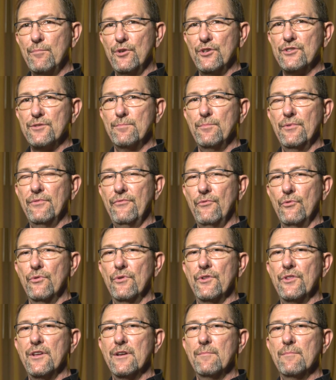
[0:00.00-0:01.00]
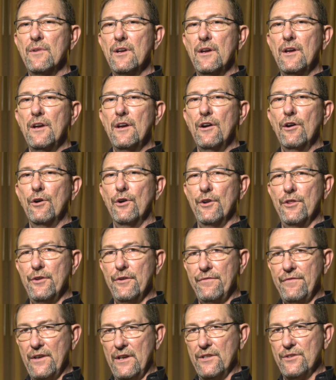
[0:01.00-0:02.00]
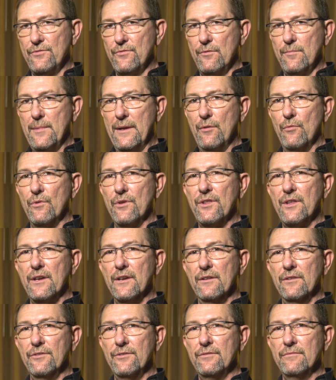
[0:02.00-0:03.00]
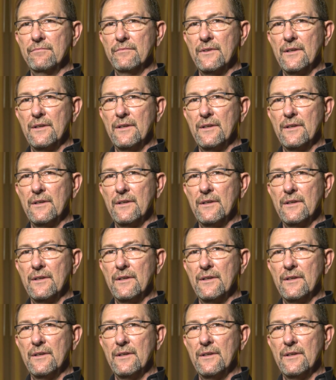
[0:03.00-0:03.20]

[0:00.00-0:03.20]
puts before them, or their funds will be withheld.